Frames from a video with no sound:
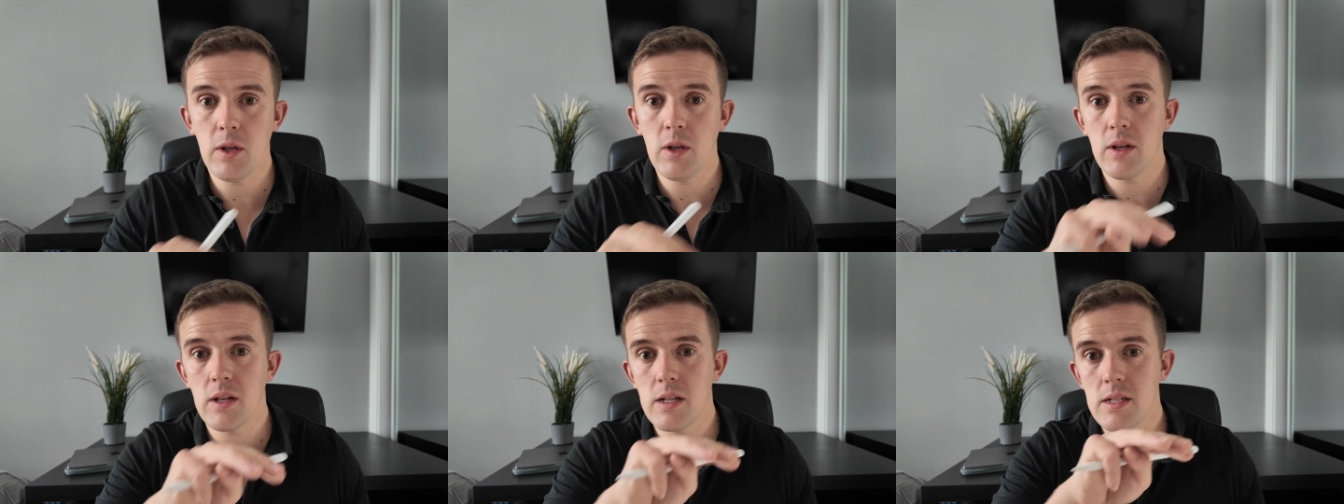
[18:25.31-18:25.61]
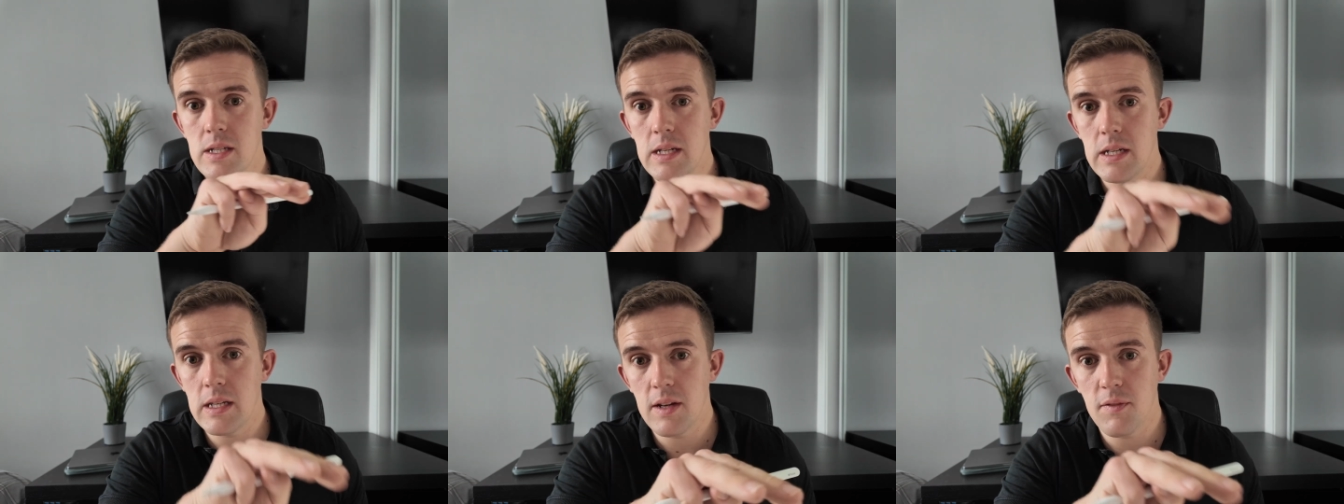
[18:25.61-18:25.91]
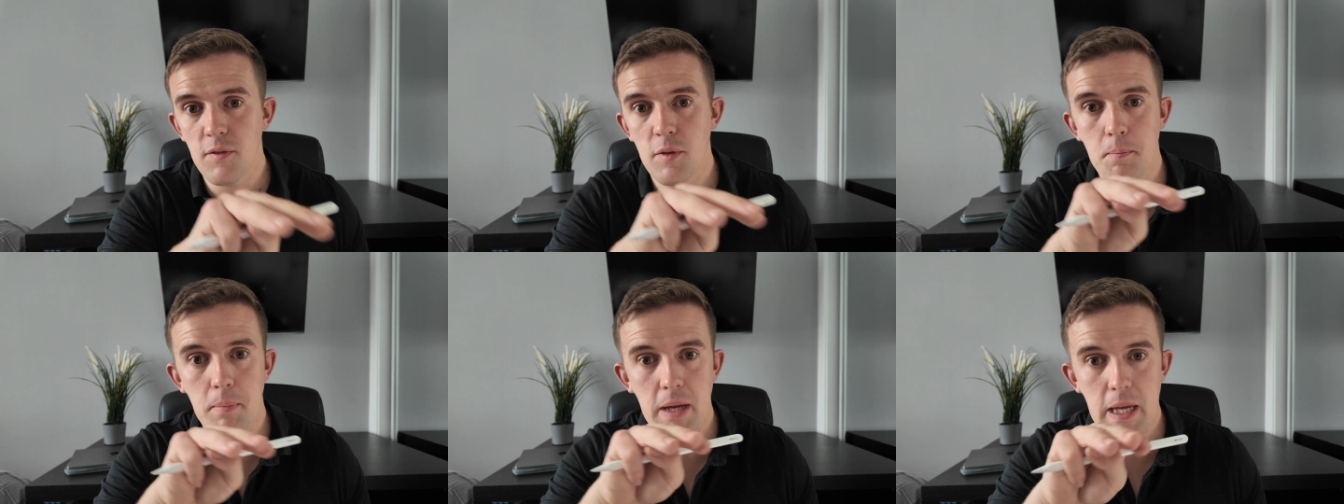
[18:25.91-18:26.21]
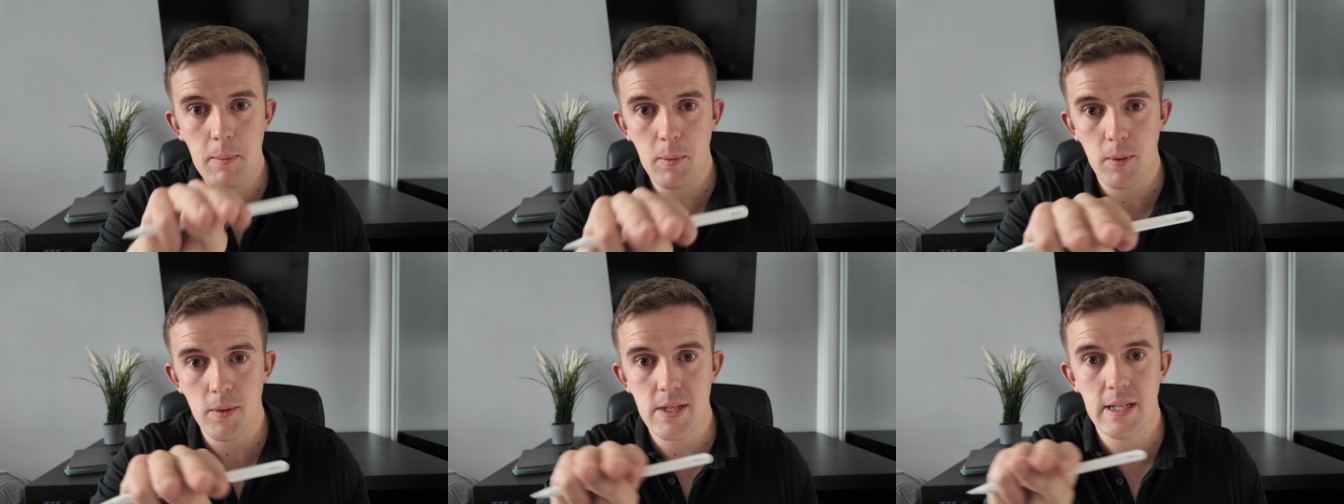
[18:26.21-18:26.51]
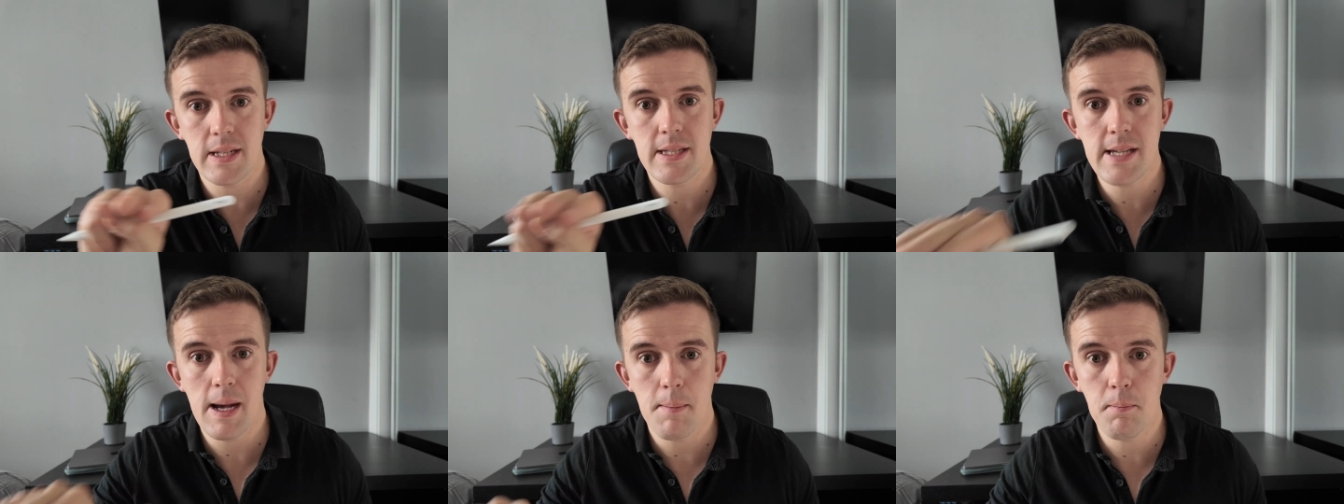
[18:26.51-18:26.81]
you could see different people's
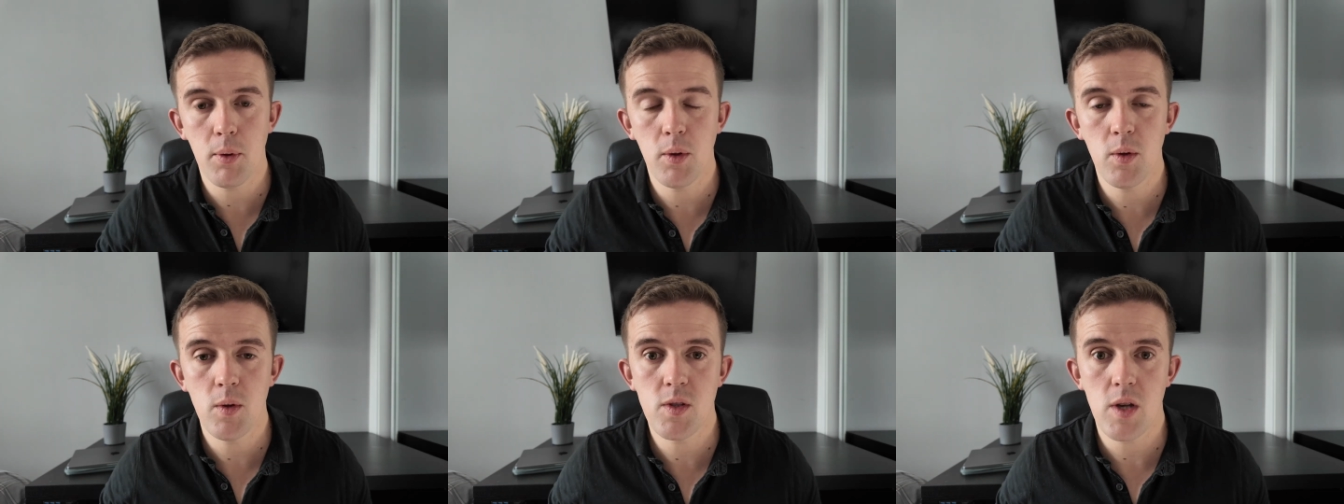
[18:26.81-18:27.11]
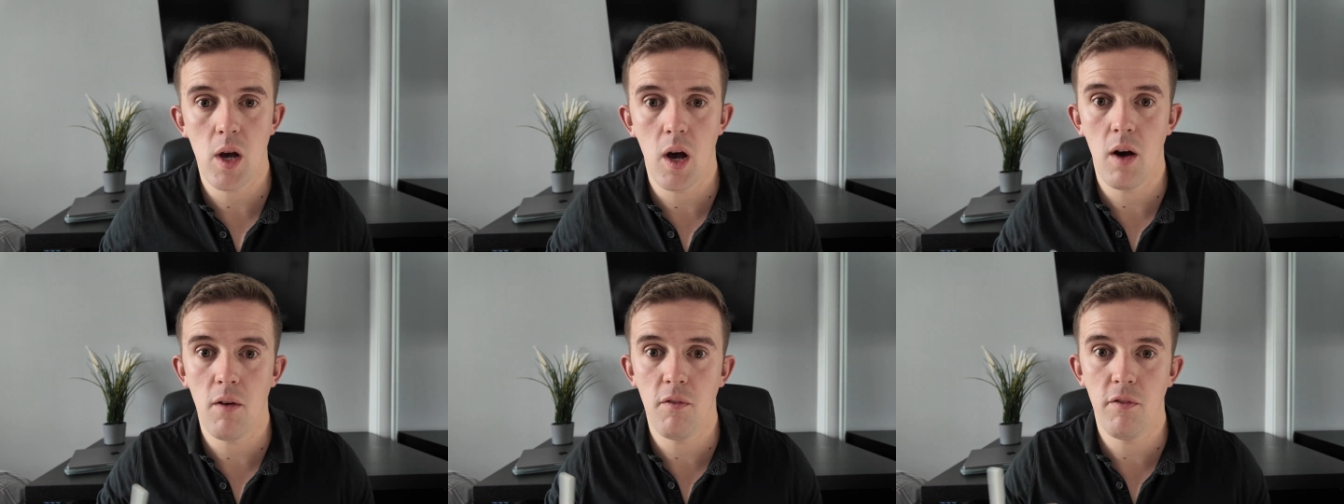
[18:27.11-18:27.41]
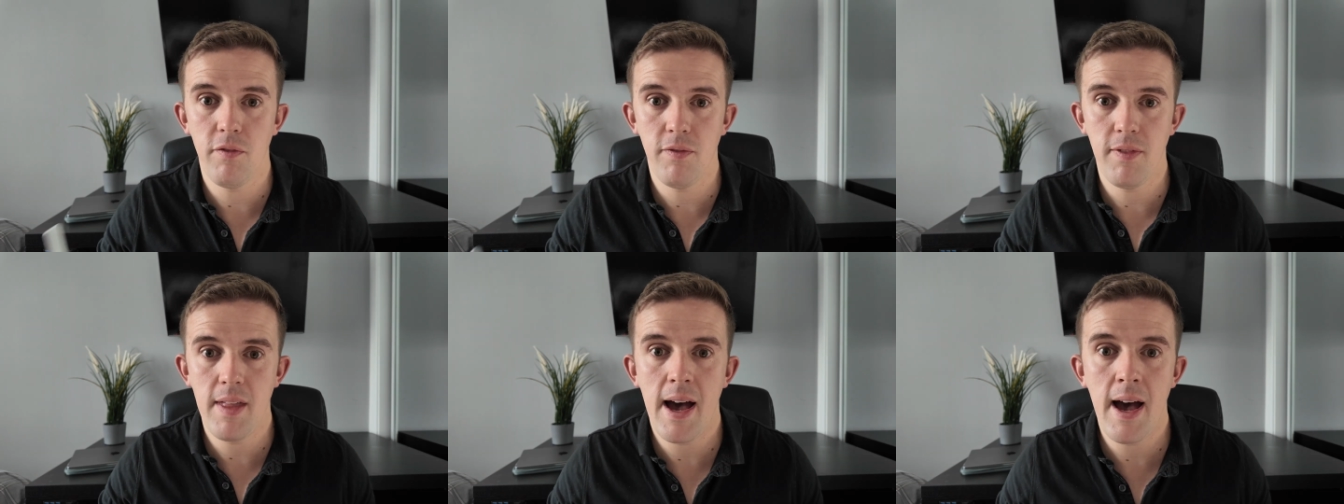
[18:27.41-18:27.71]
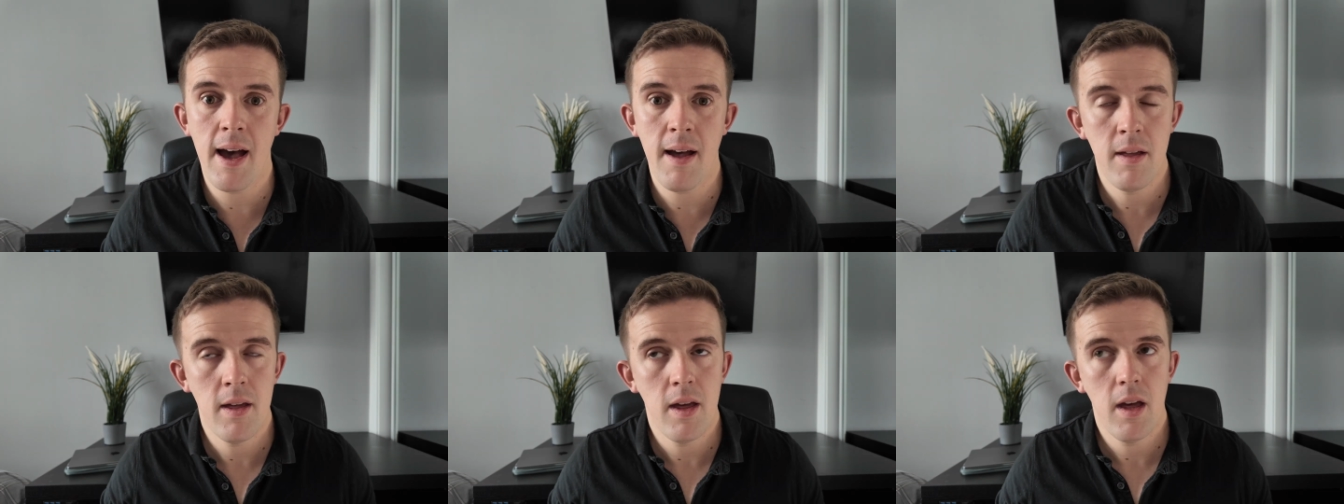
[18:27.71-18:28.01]
examples of that.